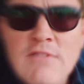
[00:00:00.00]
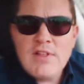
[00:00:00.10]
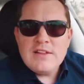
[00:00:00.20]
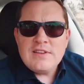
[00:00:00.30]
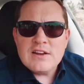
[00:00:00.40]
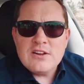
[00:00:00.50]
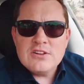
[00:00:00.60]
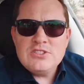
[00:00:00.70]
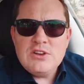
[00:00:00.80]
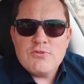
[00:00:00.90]
I have led
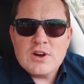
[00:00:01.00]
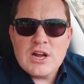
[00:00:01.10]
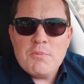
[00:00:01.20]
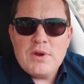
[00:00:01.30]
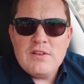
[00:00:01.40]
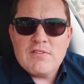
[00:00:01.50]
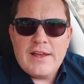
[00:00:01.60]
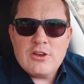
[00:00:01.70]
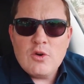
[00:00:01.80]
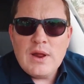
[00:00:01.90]
technology for
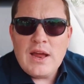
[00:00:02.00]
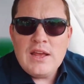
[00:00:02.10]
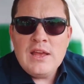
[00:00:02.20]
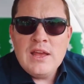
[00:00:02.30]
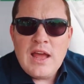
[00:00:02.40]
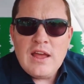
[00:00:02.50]
companies like GoDaddy,